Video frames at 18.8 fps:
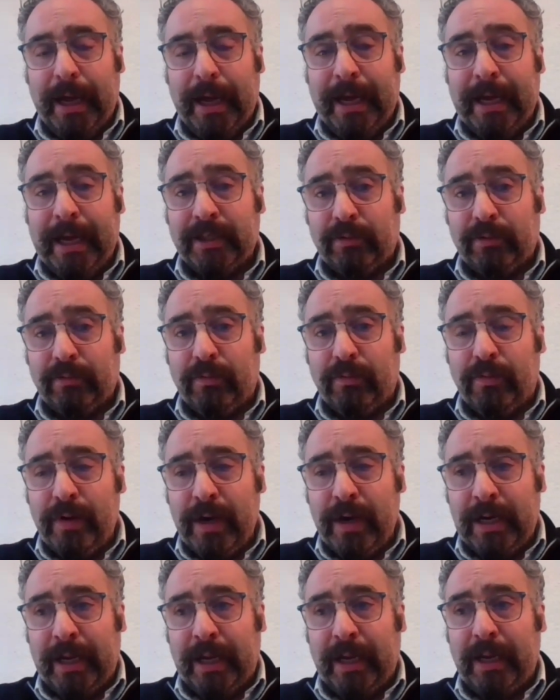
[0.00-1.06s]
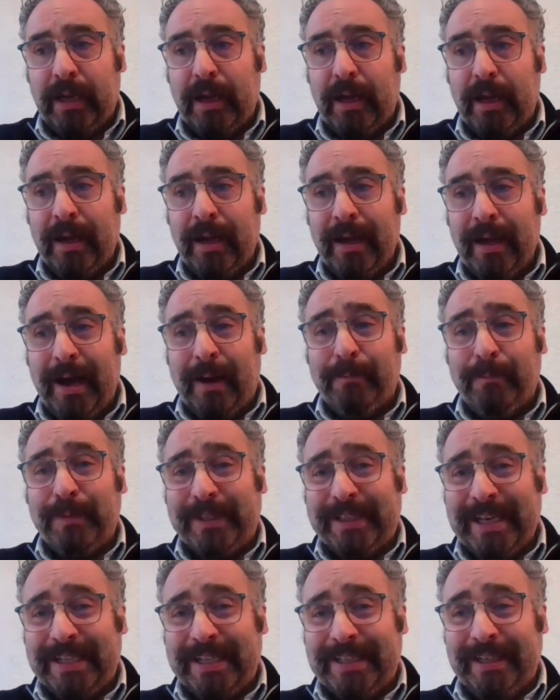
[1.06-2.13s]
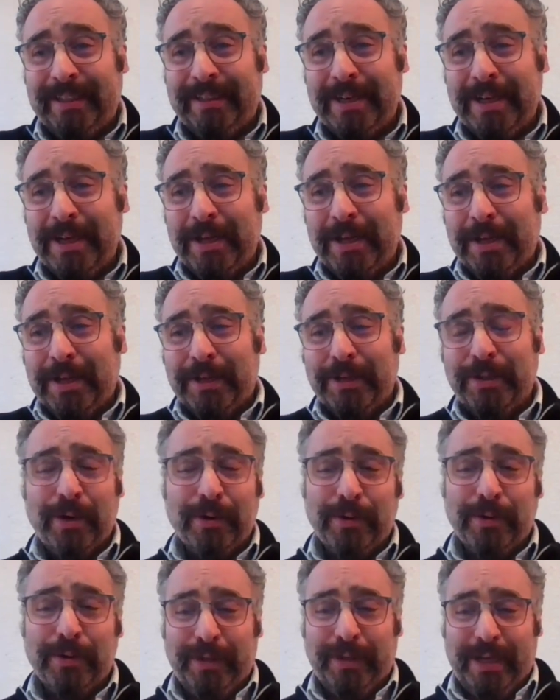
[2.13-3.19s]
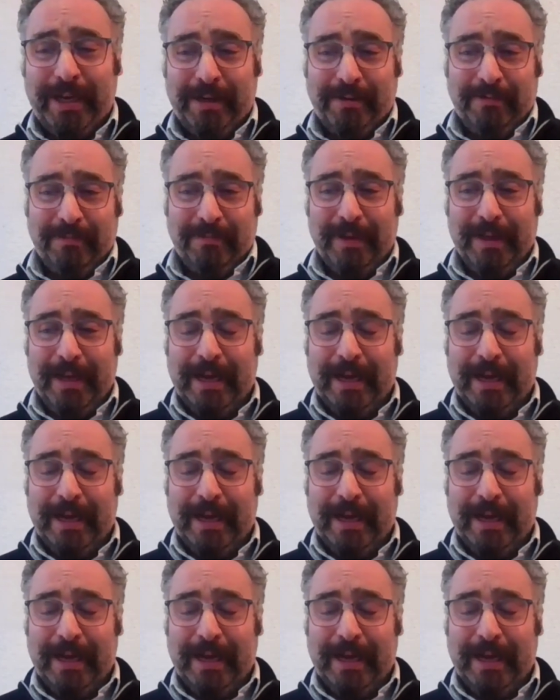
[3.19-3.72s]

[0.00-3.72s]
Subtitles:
is really upsetting not only